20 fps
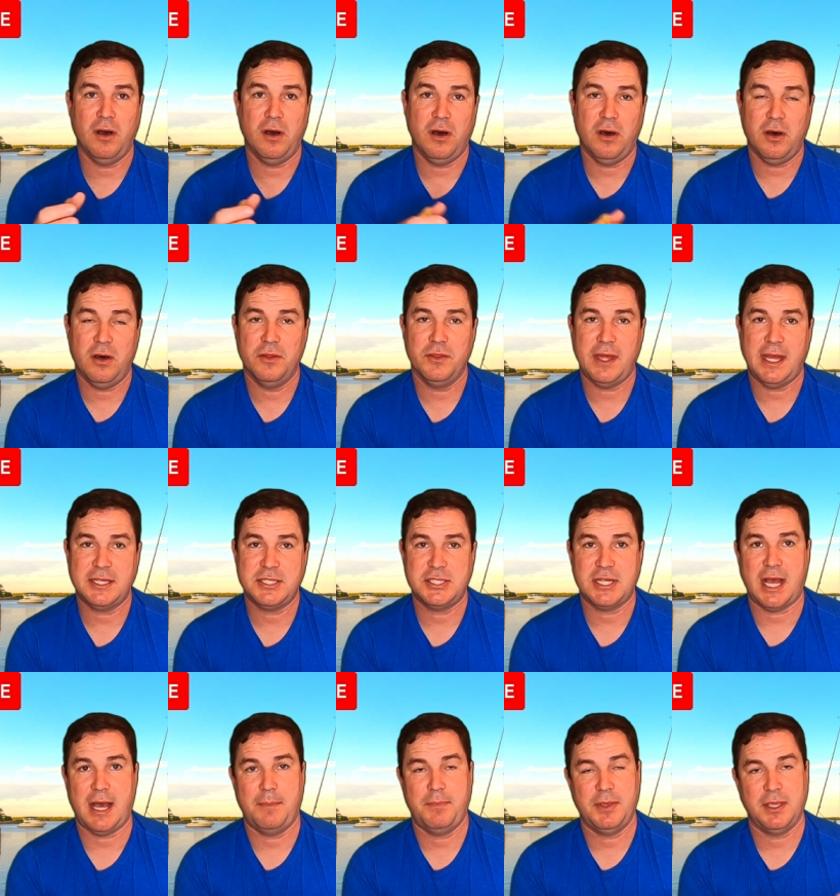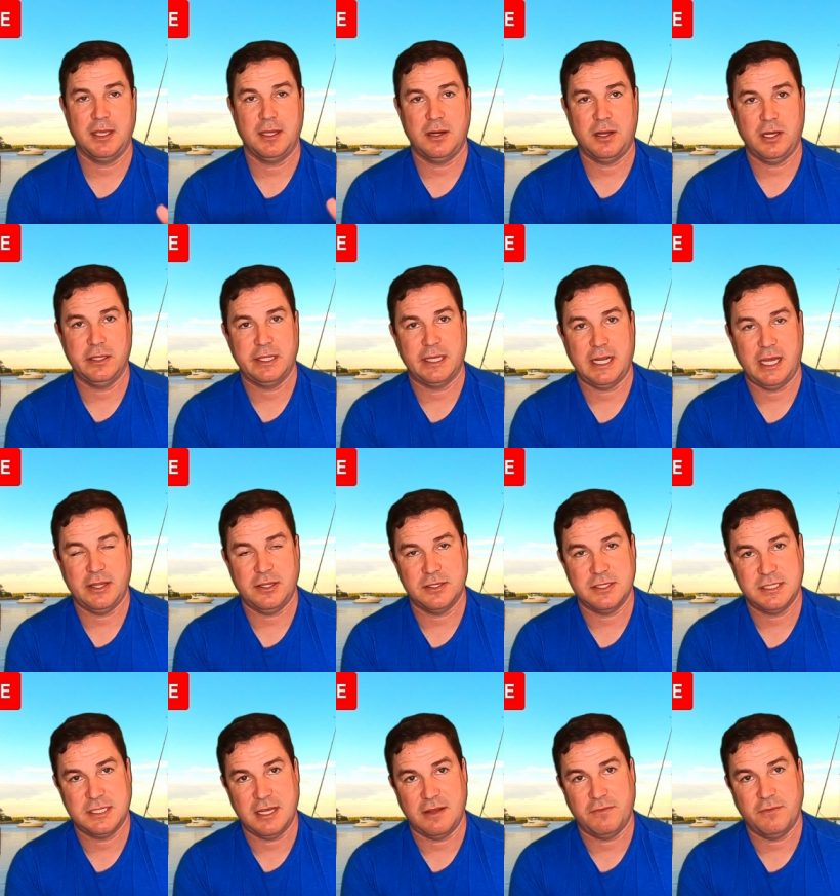all that shopping and all that
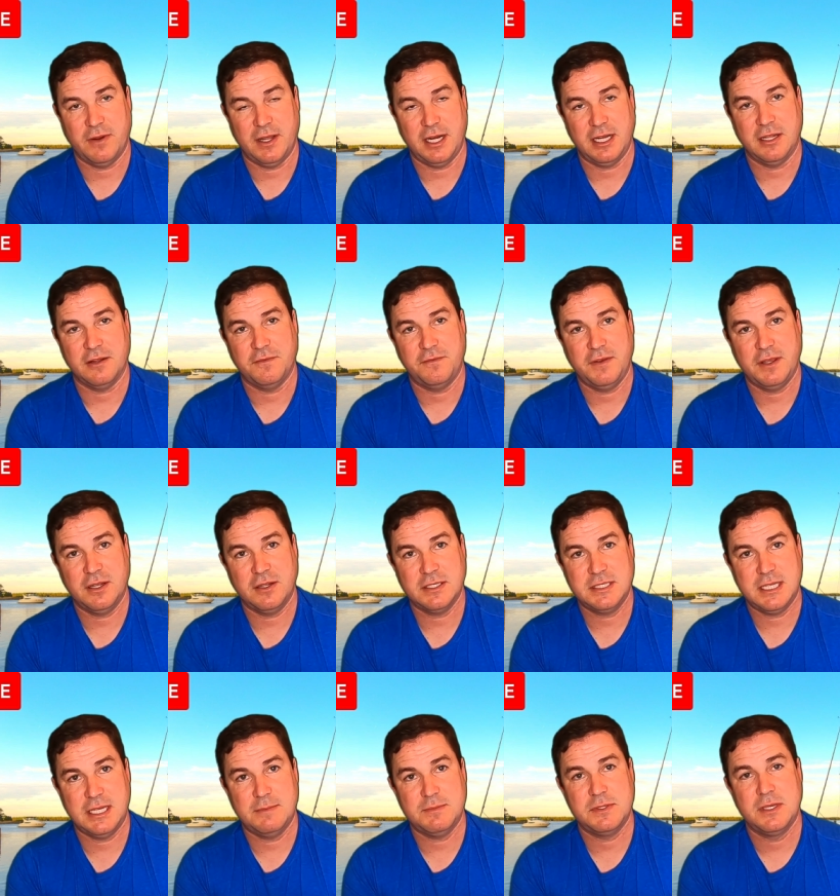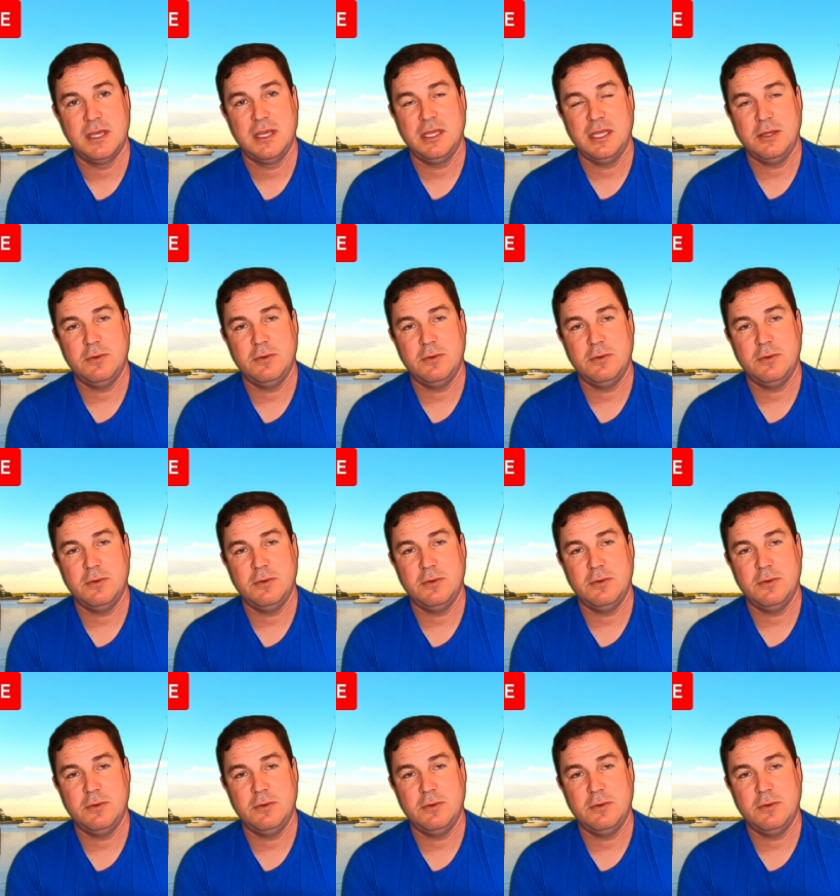other stuff right at your fingertips.